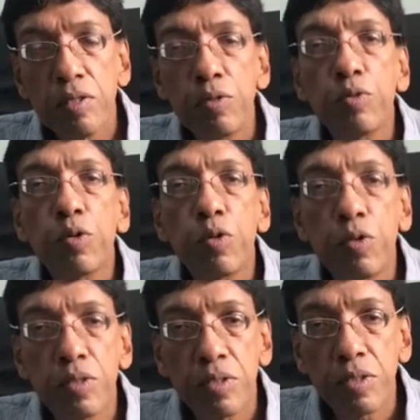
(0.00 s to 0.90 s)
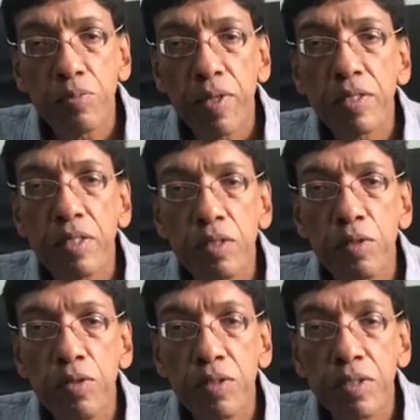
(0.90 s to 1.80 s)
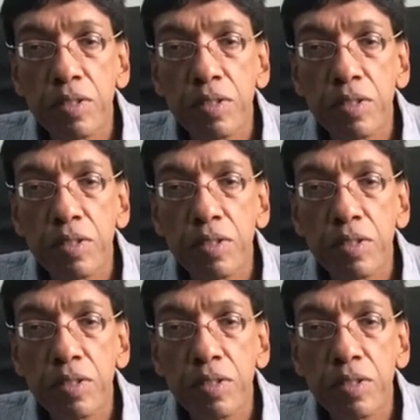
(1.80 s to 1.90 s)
new courts, special courts,